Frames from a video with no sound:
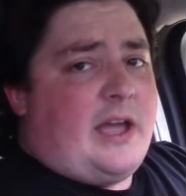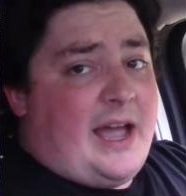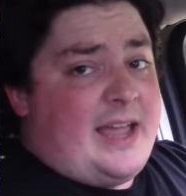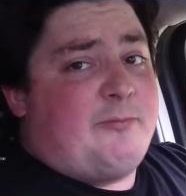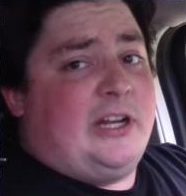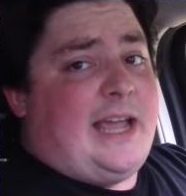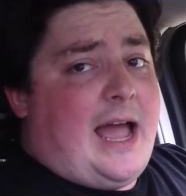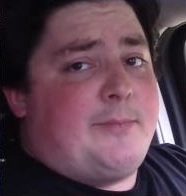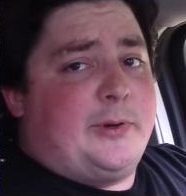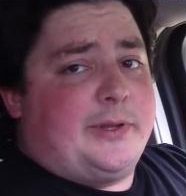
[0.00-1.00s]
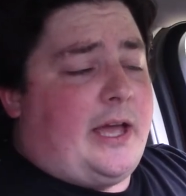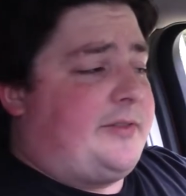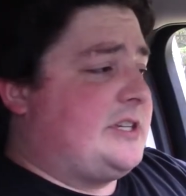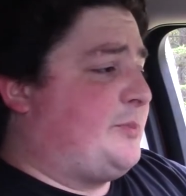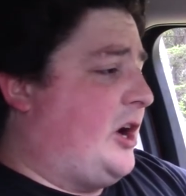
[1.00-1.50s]
I am really happy with how
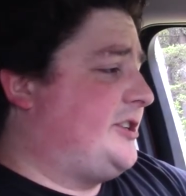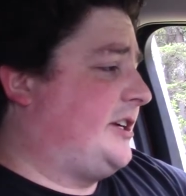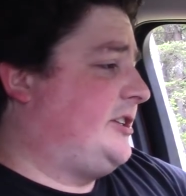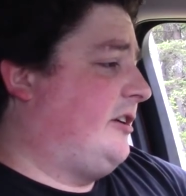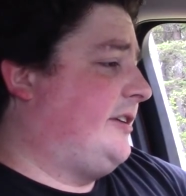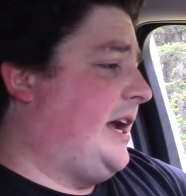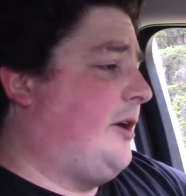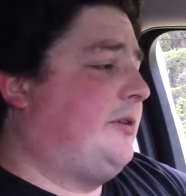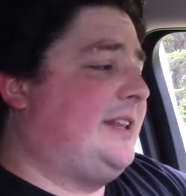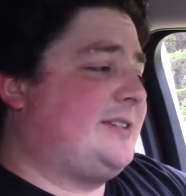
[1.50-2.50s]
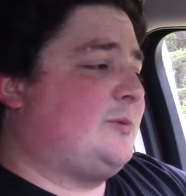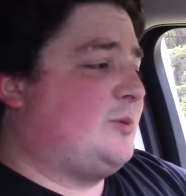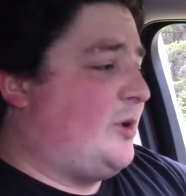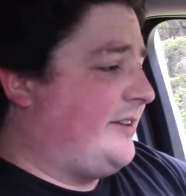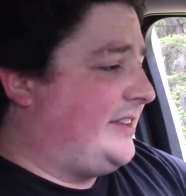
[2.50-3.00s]
this project turned out. This
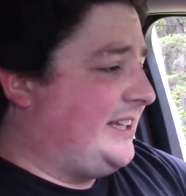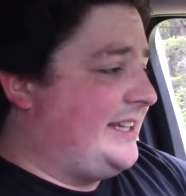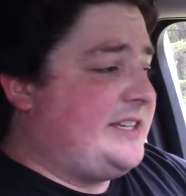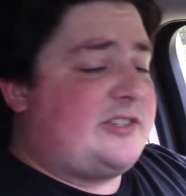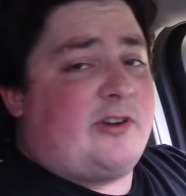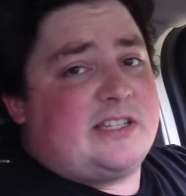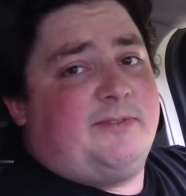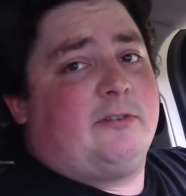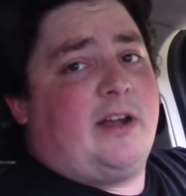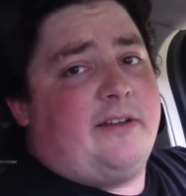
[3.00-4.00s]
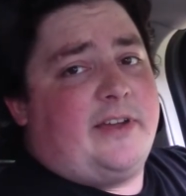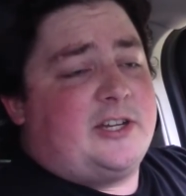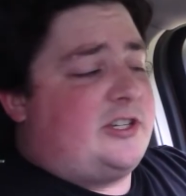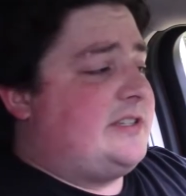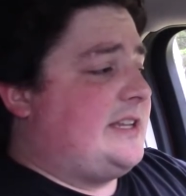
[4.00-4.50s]
was one of the least stressful
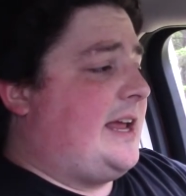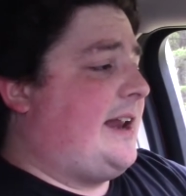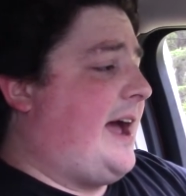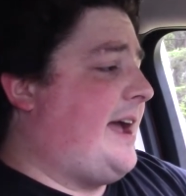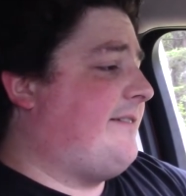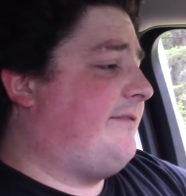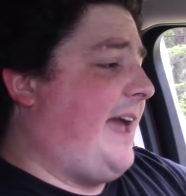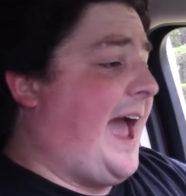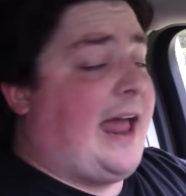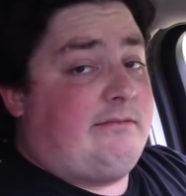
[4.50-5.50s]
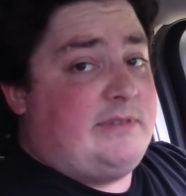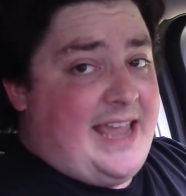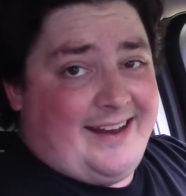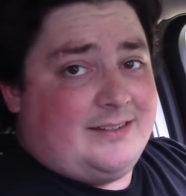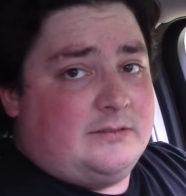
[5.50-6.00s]
renovations that I've had
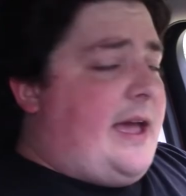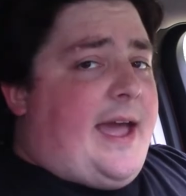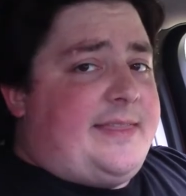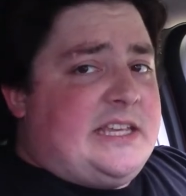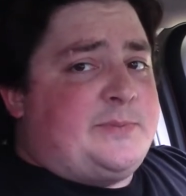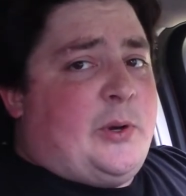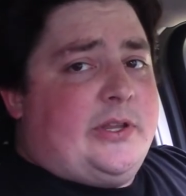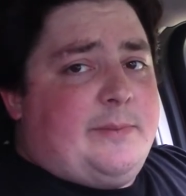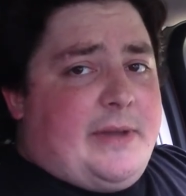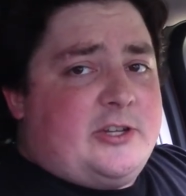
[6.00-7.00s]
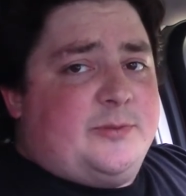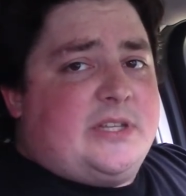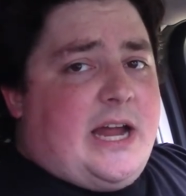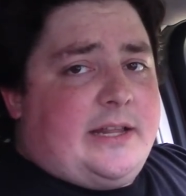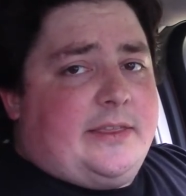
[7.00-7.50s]
yet. At this point, the bedroom
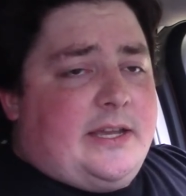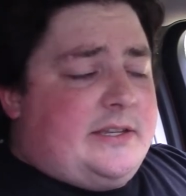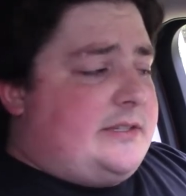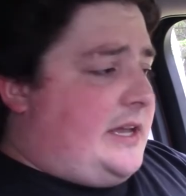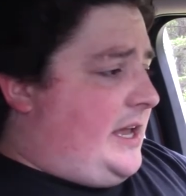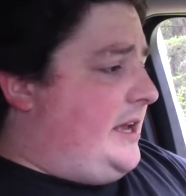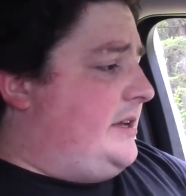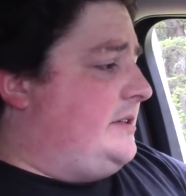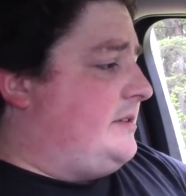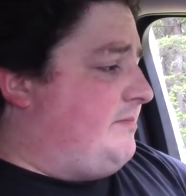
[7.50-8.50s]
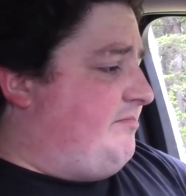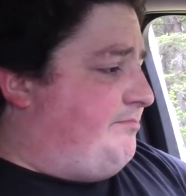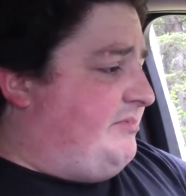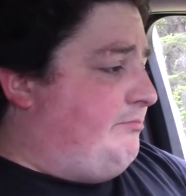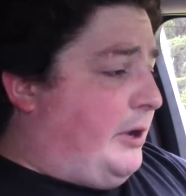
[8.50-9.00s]
side of things is
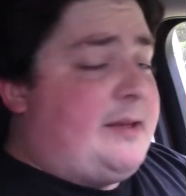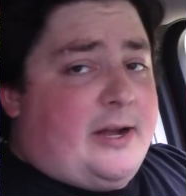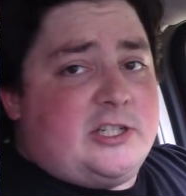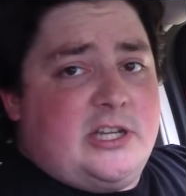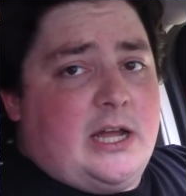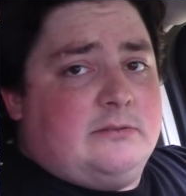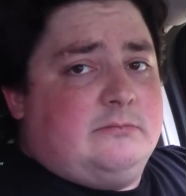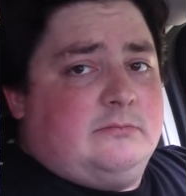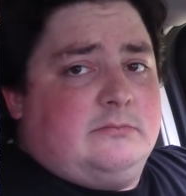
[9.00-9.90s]
pretty much done.